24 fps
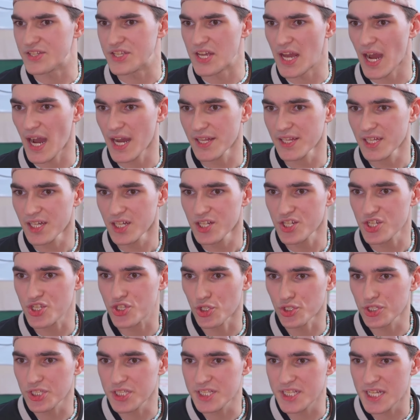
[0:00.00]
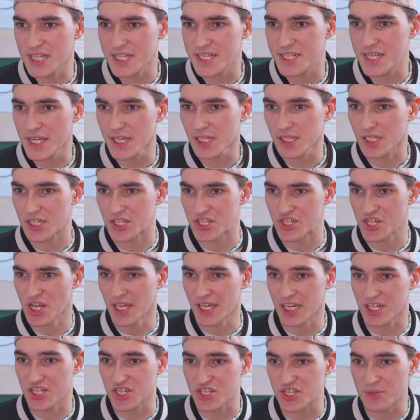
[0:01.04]
Nice. Diana, what are you
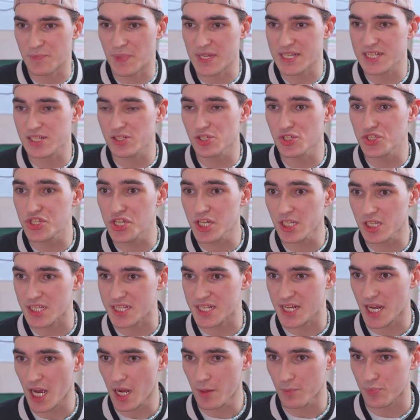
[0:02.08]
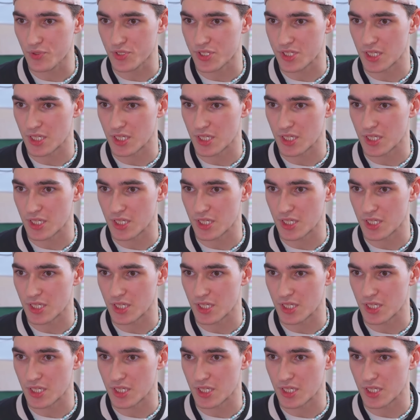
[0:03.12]
doing here? I kicked you out of